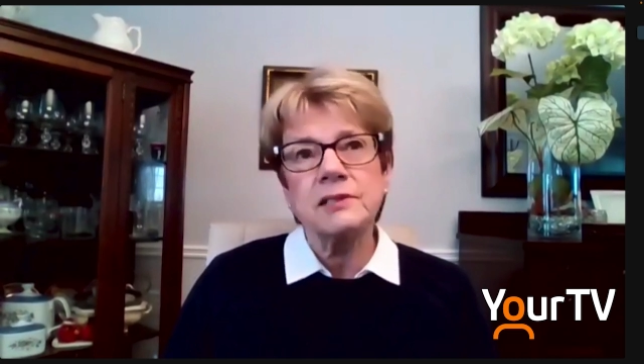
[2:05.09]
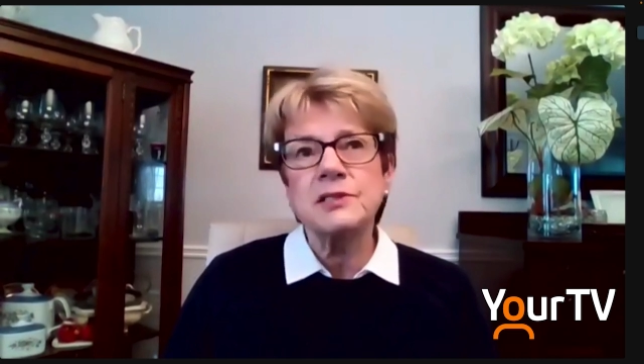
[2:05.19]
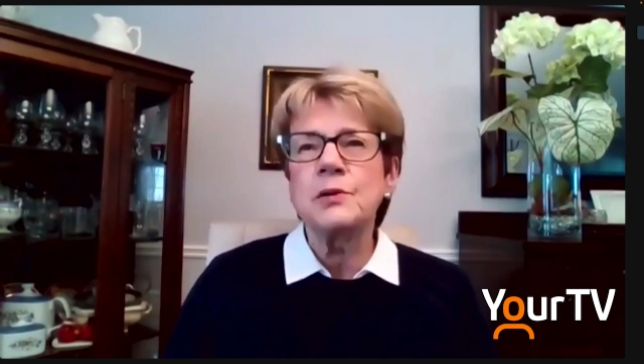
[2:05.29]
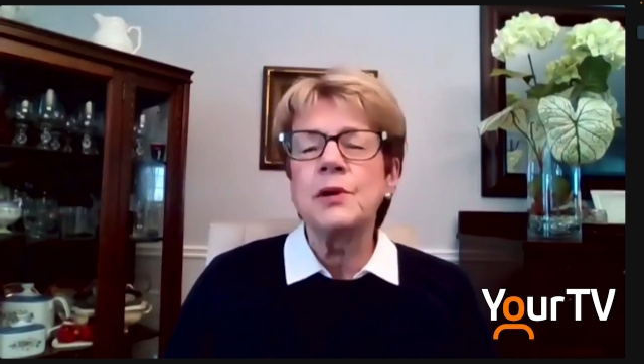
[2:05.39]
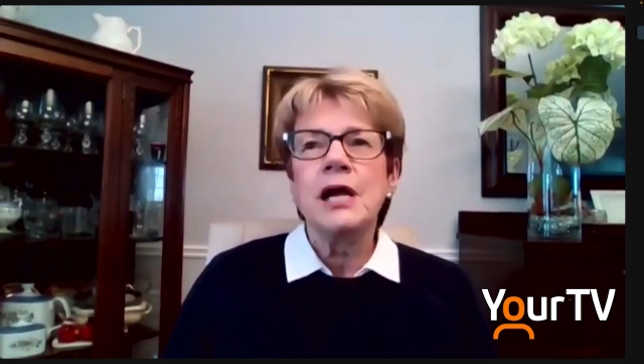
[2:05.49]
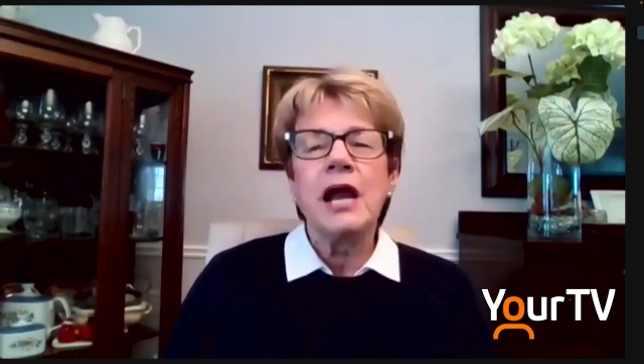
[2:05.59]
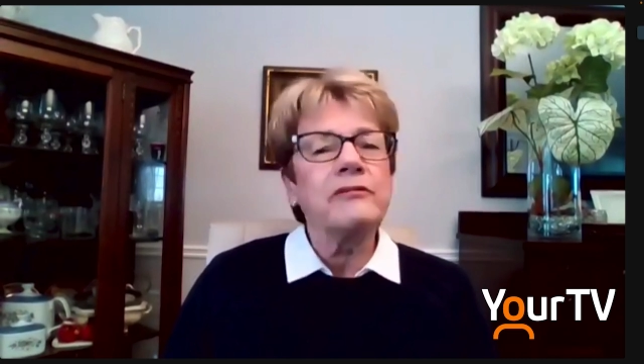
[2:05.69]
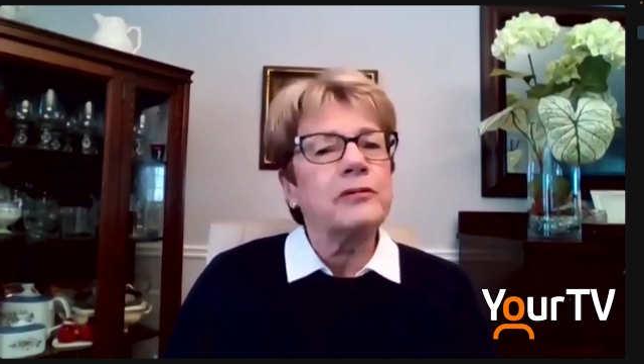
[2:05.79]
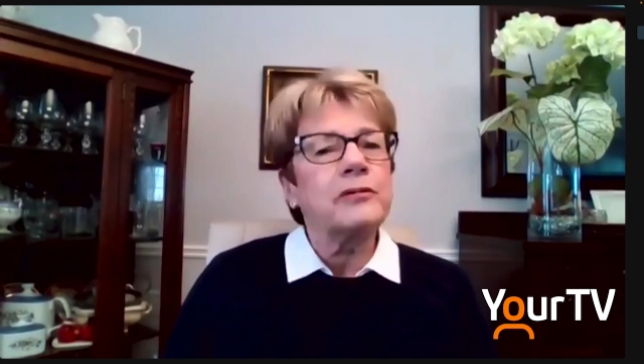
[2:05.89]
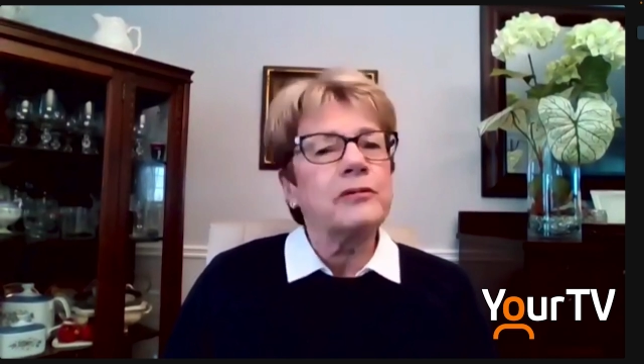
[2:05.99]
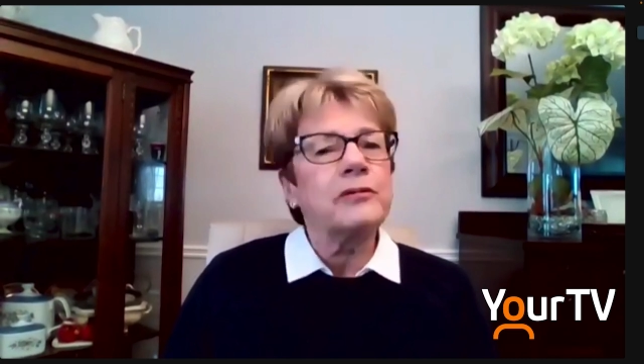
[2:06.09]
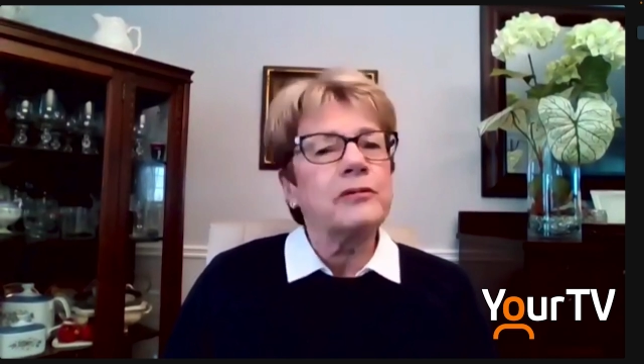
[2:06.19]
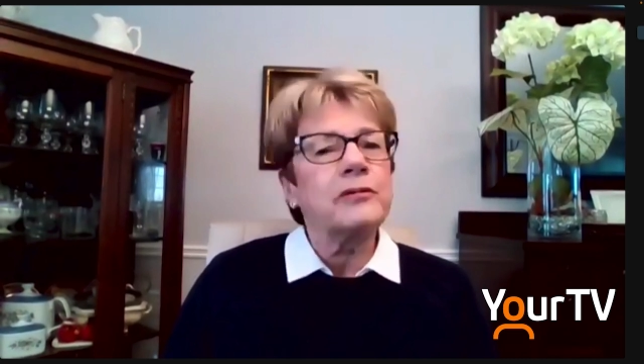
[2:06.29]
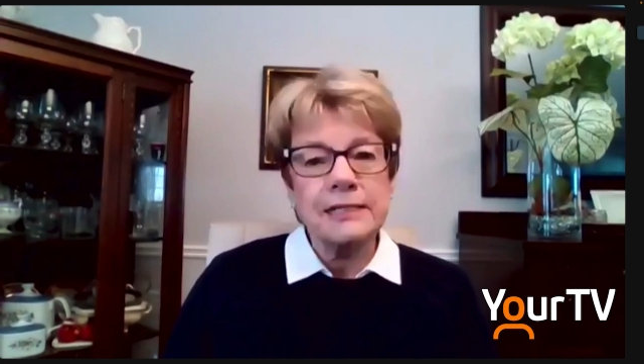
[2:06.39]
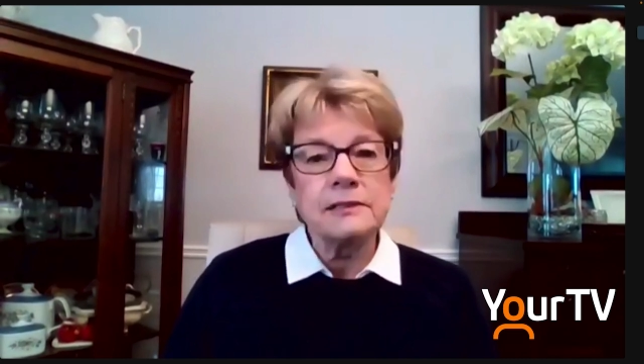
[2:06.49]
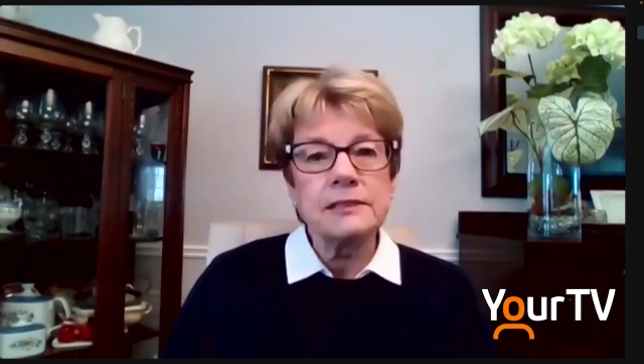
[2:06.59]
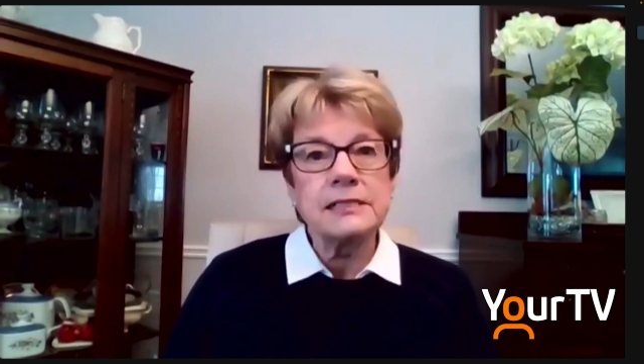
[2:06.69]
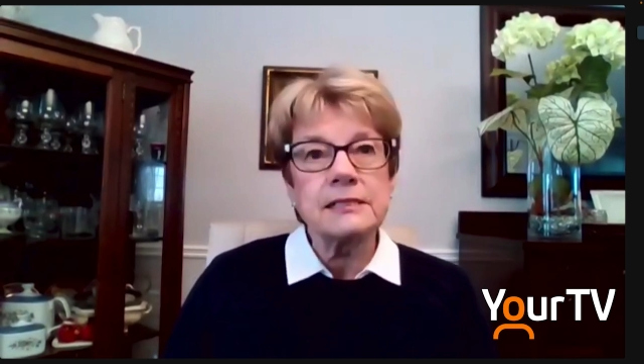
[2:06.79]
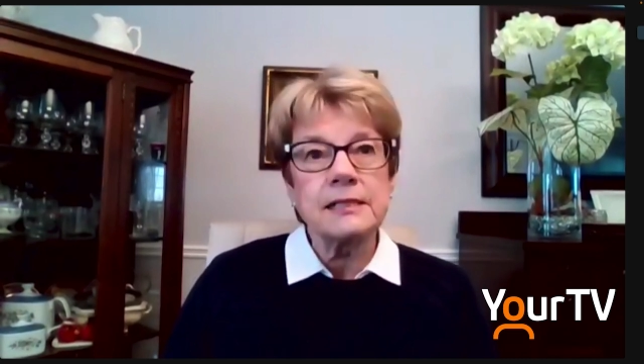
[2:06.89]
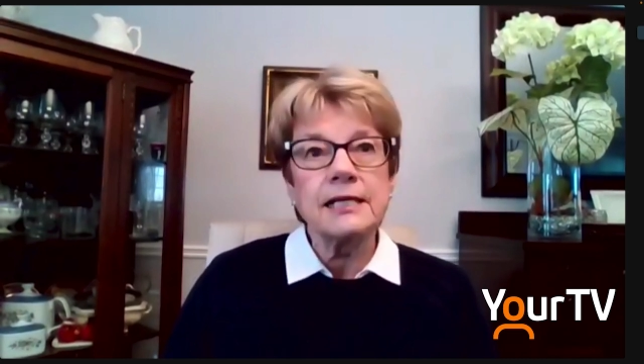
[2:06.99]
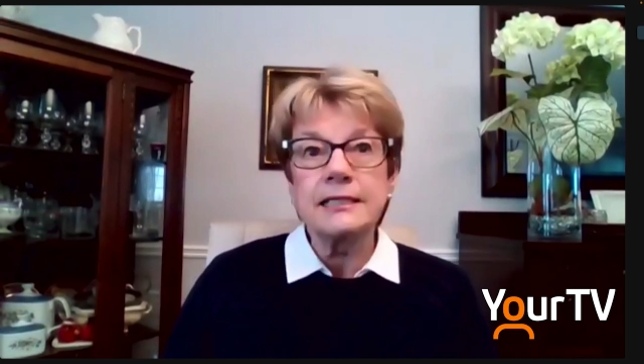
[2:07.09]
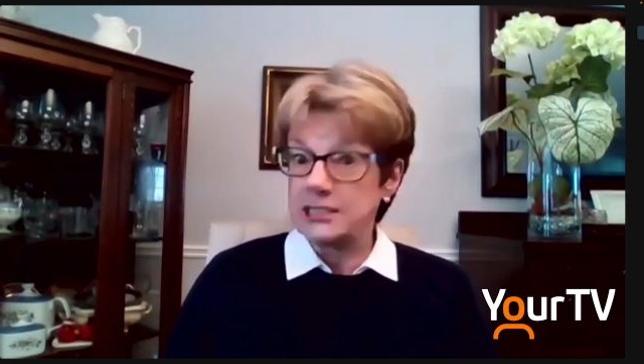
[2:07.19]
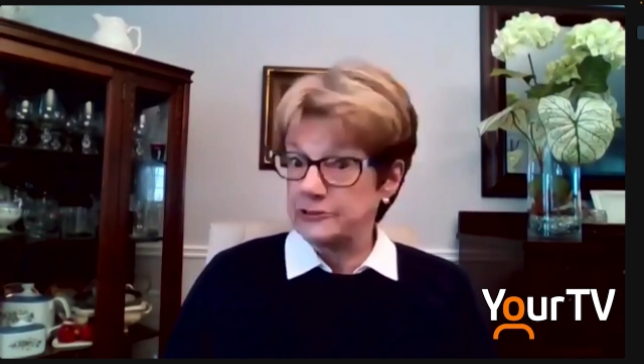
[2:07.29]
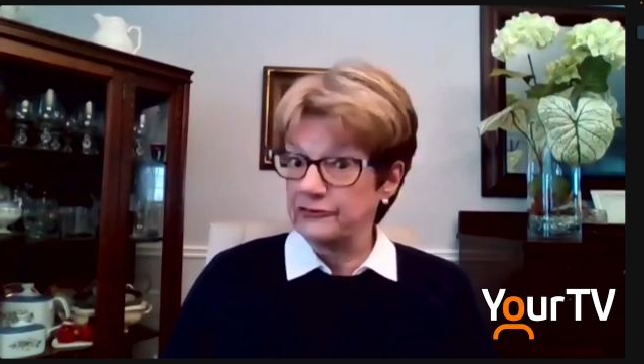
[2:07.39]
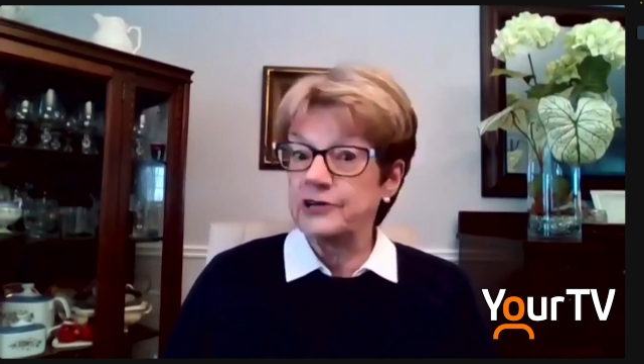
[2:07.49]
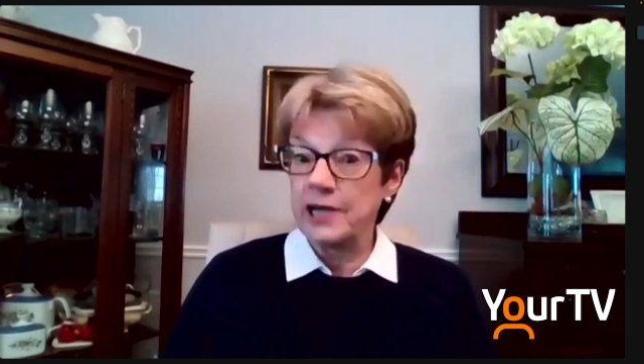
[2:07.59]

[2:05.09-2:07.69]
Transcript: So everyone brings skills in a different